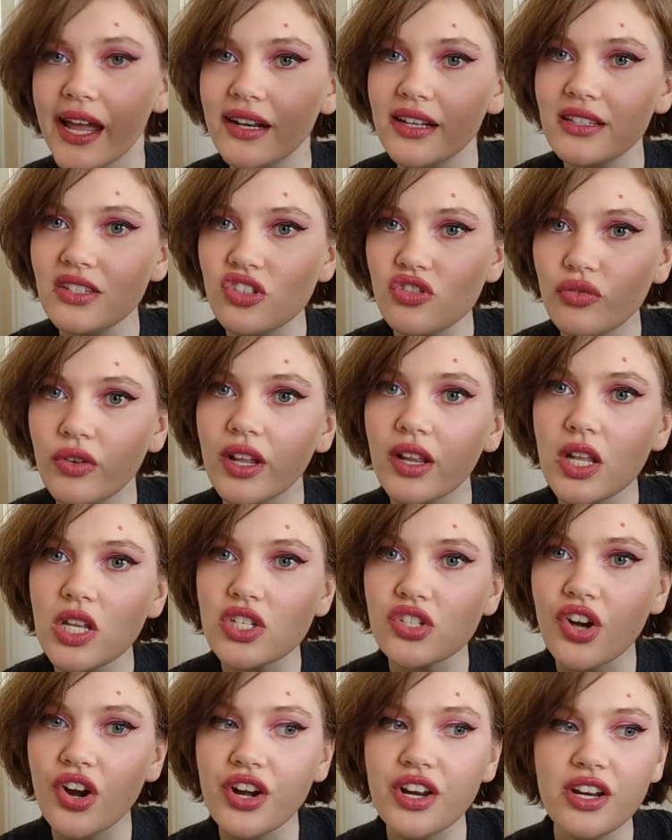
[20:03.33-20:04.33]
and it's
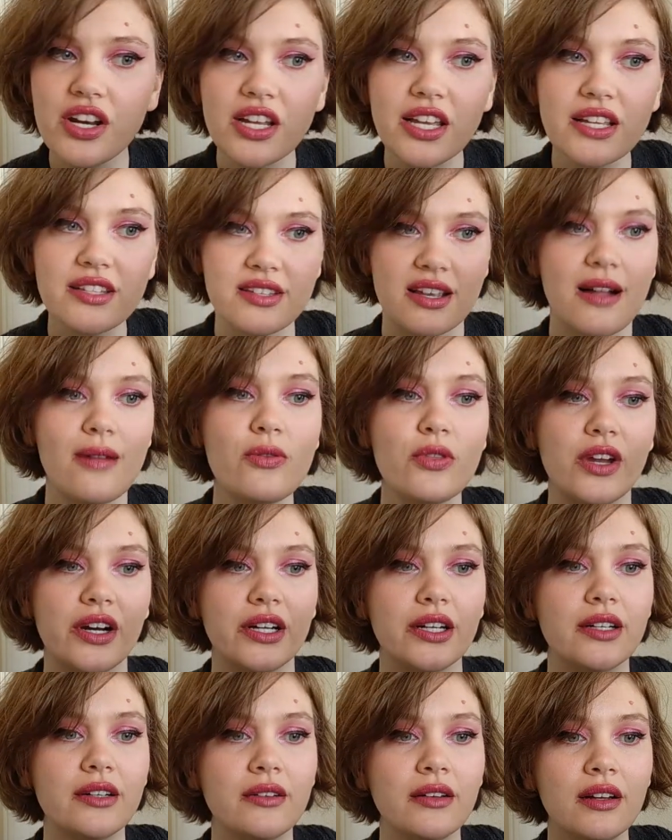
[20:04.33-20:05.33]
really starting to get down
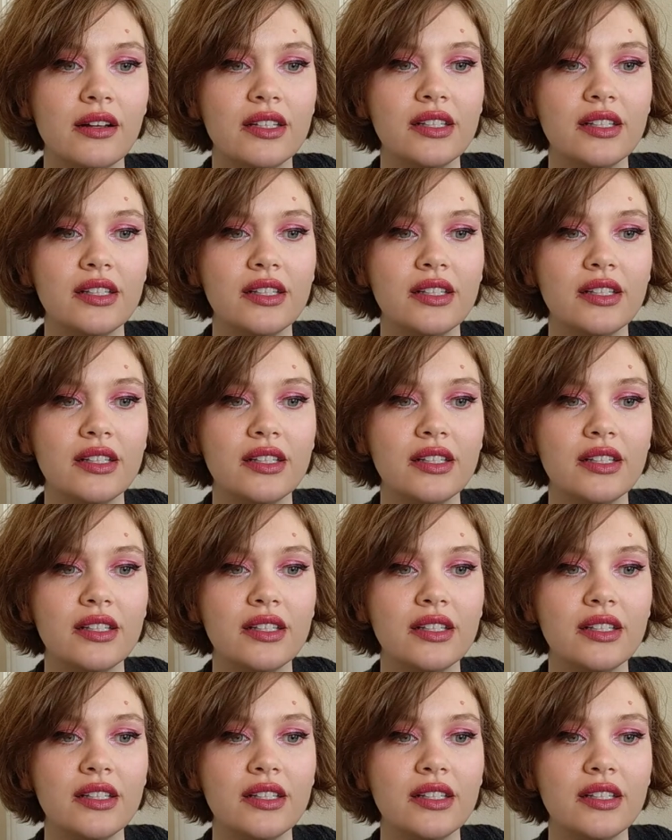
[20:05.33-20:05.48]
there.